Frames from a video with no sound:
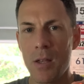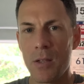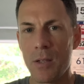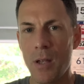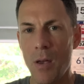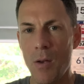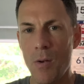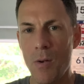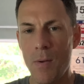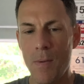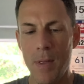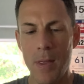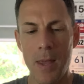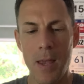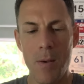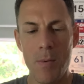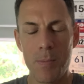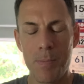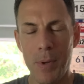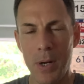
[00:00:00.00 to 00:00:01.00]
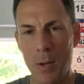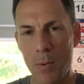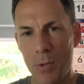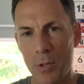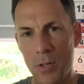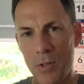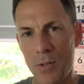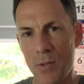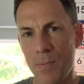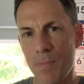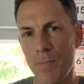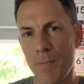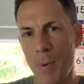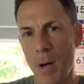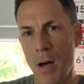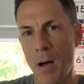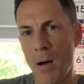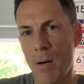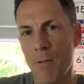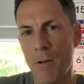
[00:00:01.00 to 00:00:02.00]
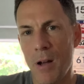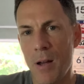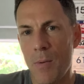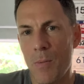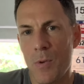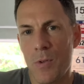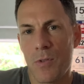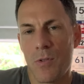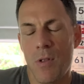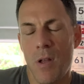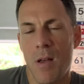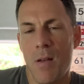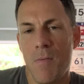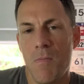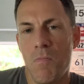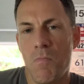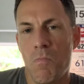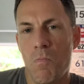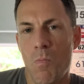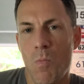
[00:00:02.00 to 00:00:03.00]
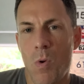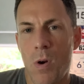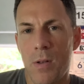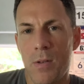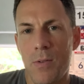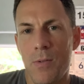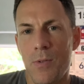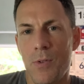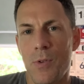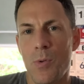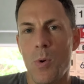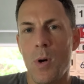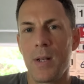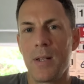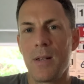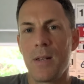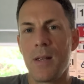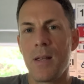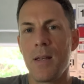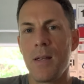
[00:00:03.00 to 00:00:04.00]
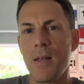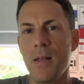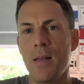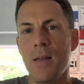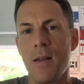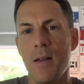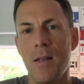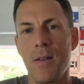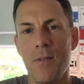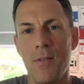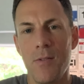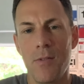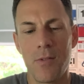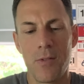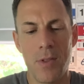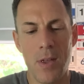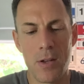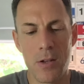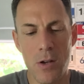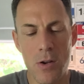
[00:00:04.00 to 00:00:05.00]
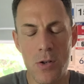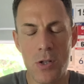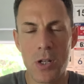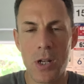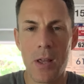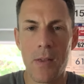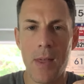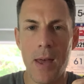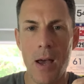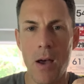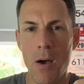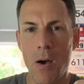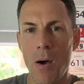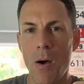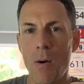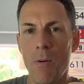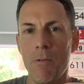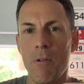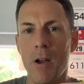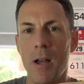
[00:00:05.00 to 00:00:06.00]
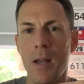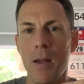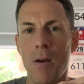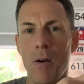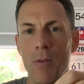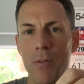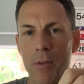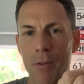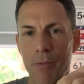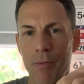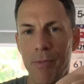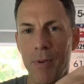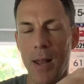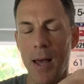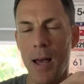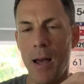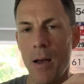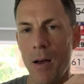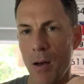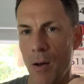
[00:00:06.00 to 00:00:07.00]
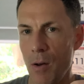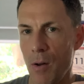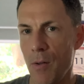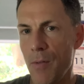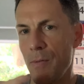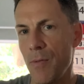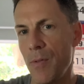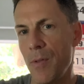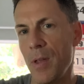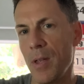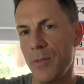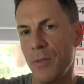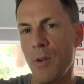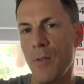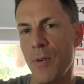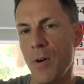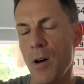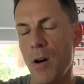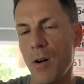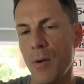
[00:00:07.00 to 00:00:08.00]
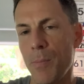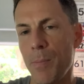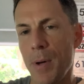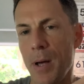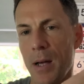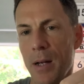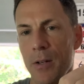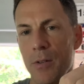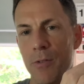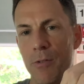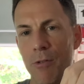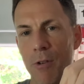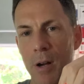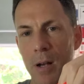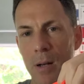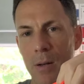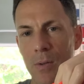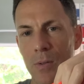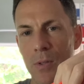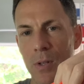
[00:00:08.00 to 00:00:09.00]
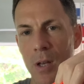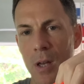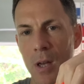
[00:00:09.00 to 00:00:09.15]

But my heart rate was like 120, and that usually at that heart rate on the flat, on that sort of hard packed trails,